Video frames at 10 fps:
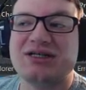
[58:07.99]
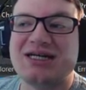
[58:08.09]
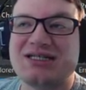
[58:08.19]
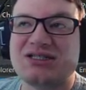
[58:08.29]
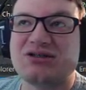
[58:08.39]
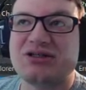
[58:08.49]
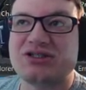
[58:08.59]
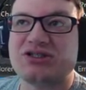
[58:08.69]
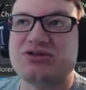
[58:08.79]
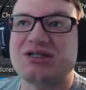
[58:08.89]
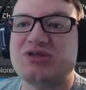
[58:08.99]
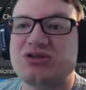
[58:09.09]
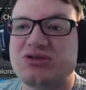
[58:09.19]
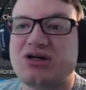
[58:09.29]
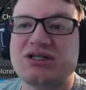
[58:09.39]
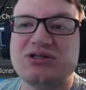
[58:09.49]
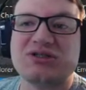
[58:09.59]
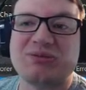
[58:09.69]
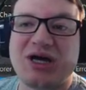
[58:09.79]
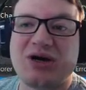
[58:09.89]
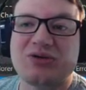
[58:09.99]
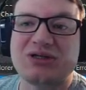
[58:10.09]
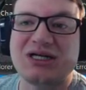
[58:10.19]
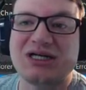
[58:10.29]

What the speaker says: guest on the stream to talk to us about